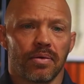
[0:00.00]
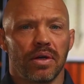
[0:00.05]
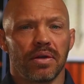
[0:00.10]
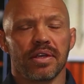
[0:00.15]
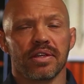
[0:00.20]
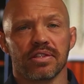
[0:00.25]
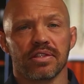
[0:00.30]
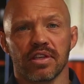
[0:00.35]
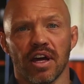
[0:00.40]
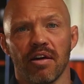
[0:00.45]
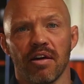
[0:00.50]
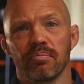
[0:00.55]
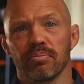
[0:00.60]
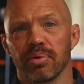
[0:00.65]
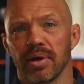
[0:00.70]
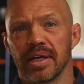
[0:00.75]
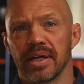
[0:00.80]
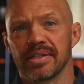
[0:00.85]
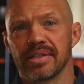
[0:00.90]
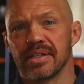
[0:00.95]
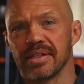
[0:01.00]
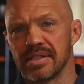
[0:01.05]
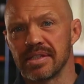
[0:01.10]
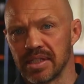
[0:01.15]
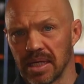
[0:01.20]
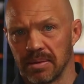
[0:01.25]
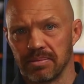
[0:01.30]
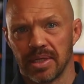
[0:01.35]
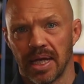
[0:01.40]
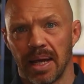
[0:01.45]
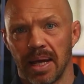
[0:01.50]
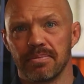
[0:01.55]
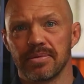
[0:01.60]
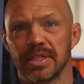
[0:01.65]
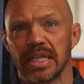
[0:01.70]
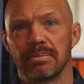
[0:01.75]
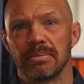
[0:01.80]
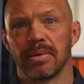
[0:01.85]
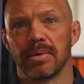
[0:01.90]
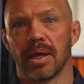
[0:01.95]
we know that soft bracing
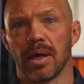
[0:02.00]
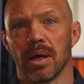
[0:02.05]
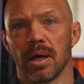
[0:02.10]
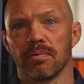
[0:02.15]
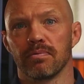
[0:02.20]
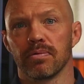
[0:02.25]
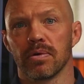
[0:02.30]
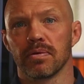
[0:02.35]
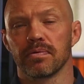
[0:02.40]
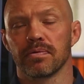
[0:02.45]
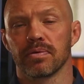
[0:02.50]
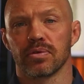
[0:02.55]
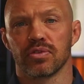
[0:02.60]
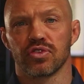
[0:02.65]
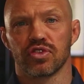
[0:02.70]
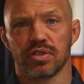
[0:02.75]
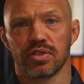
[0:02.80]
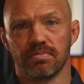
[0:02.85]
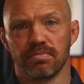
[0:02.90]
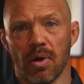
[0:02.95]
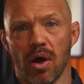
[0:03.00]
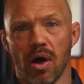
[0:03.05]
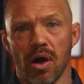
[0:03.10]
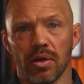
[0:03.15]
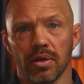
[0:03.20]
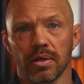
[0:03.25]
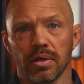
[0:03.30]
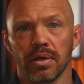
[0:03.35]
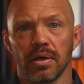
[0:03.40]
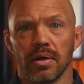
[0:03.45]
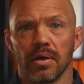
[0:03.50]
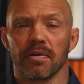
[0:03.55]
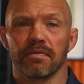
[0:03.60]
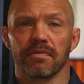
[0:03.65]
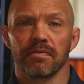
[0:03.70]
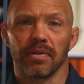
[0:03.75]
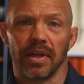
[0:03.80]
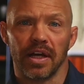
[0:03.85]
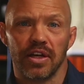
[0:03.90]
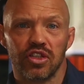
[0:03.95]
sometimes can be helpful for smaller, more
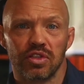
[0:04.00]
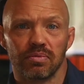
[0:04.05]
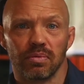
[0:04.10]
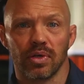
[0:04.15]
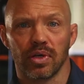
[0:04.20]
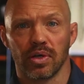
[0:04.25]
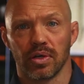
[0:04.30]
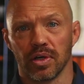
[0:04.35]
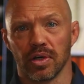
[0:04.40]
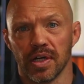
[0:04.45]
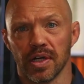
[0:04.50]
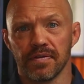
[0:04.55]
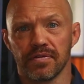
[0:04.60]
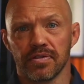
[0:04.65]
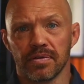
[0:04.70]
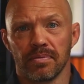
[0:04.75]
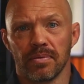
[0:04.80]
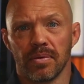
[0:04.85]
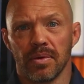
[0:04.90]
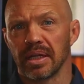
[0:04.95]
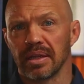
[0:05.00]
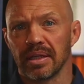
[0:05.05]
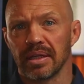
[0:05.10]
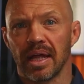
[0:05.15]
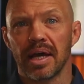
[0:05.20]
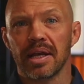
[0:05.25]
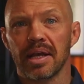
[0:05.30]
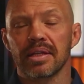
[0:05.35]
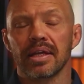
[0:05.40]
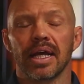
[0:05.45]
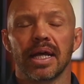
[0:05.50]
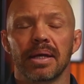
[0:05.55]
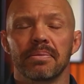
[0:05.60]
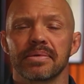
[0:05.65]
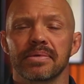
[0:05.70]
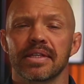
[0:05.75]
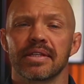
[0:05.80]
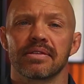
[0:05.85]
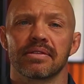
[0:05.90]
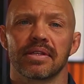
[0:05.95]
flexible curves, but a lot of
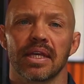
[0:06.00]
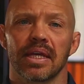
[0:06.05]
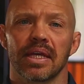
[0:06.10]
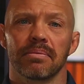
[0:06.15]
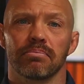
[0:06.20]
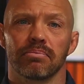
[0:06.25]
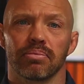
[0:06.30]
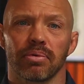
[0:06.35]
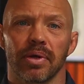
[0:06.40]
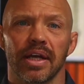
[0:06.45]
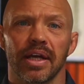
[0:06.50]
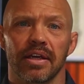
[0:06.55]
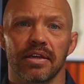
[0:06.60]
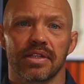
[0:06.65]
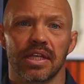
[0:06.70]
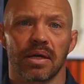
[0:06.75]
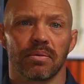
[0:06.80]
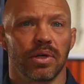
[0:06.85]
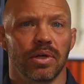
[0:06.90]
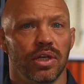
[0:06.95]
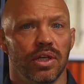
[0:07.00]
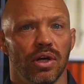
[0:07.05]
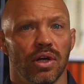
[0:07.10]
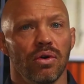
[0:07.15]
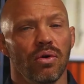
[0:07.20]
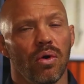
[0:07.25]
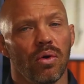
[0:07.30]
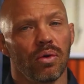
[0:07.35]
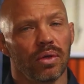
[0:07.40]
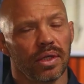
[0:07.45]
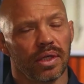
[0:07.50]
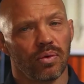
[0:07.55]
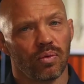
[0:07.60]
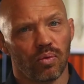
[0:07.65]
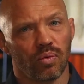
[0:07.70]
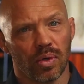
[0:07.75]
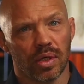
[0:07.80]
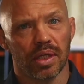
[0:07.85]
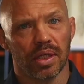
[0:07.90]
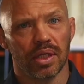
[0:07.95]
times the same brace that we know only
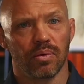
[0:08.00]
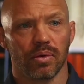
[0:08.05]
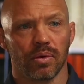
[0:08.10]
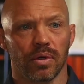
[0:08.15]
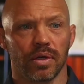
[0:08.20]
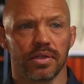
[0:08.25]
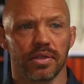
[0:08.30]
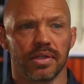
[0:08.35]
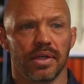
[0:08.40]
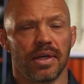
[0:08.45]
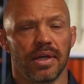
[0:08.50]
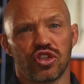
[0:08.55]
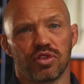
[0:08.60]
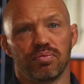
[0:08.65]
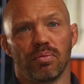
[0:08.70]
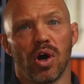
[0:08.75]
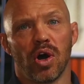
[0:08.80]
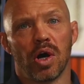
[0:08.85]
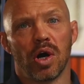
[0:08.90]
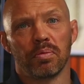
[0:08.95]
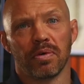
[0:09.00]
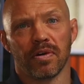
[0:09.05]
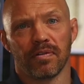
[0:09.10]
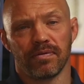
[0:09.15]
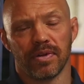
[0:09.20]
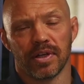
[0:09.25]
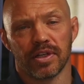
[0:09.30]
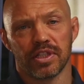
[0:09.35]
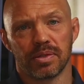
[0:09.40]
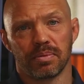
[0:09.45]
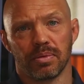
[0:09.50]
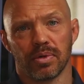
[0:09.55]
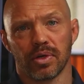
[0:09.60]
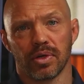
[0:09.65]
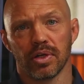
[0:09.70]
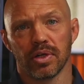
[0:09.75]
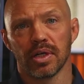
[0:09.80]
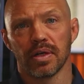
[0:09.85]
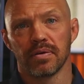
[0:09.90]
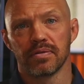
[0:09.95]
really works in small, more flexible
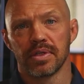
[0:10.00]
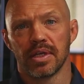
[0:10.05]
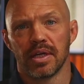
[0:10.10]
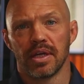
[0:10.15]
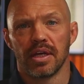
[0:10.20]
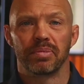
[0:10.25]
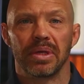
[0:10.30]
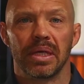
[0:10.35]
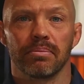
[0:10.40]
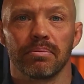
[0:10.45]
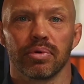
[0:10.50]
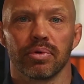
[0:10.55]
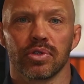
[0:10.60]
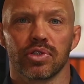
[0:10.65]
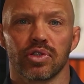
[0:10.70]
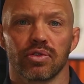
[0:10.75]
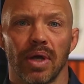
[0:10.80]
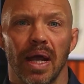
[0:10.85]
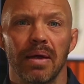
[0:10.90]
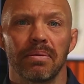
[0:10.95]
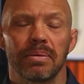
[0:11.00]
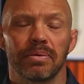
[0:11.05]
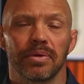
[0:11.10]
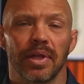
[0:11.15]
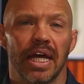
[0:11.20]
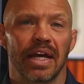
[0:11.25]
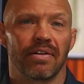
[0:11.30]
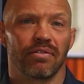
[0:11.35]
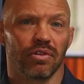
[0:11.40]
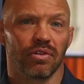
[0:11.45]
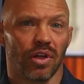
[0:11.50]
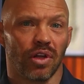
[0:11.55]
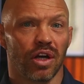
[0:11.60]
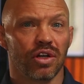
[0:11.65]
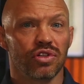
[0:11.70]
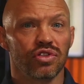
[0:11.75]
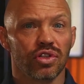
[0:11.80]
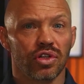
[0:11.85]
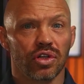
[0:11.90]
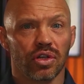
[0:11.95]
curves is being prescribed to people that have
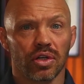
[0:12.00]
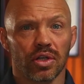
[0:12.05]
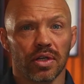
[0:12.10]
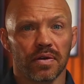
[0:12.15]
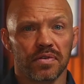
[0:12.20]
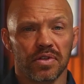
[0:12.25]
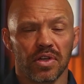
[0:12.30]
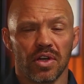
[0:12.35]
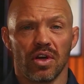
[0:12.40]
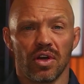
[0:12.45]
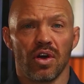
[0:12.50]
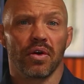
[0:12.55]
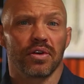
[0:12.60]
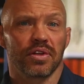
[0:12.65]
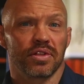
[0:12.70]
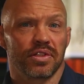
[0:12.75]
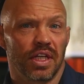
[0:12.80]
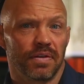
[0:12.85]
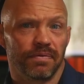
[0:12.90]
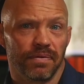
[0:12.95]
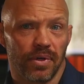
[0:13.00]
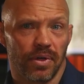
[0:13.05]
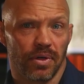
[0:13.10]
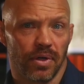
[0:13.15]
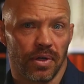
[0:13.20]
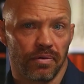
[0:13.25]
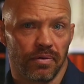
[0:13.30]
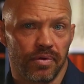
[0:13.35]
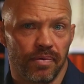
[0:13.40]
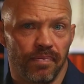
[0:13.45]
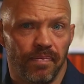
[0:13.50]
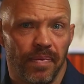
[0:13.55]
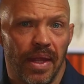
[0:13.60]
larger curves or stiffer curves.